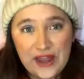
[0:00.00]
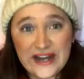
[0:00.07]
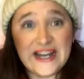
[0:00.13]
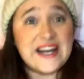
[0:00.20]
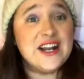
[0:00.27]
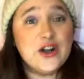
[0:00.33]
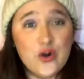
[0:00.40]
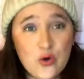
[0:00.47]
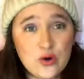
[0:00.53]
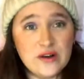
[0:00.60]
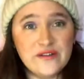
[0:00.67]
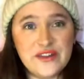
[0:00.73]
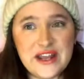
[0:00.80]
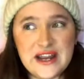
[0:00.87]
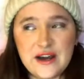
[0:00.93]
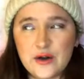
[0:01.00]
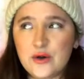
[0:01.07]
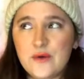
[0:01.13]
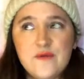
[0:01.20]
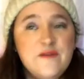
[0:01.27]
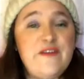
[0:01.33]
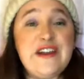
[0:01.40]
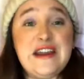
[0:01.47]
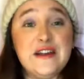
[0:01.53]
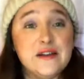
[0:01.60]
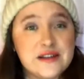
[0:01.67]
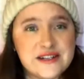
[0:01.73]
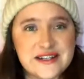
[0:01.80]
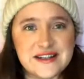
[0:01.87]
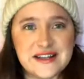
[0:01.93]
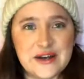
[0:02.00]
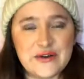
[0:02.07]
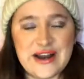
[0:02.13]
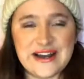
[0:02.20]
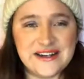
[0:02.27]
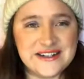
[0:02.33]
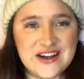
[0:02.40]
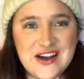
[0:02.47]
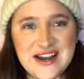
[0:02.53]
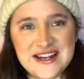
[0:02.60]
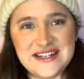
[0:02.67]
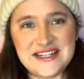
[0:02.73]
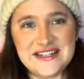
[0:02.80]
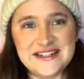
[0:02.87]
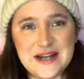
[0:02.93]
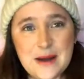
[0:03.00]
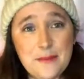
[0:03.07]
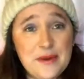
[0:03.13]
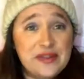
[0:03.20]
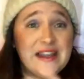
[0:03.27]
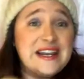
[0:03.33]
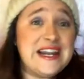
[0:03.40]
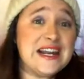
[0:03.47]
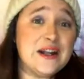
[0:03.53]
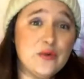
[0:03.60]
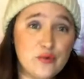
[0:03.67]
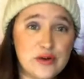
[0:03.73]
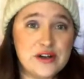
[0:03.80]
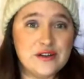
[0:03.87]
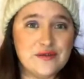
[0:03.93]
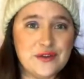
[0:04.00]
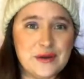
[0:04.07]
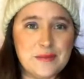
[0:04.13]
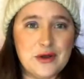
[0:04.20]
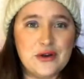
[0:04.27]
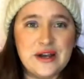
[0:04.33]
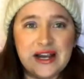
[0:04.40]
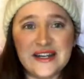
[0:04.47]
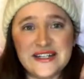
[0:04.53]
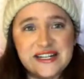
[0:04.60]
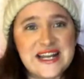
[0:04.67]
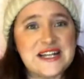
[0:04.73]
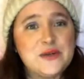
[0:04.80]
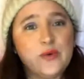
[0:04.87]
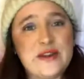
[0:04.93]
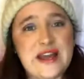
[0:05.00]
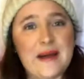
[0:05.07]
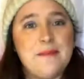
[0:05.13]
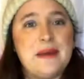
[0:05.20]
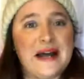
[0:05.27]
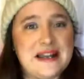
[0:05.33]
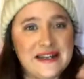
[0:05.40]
They're getting all of their fears and their anxieties up, and they're getting rid of them. Okay, so that's where that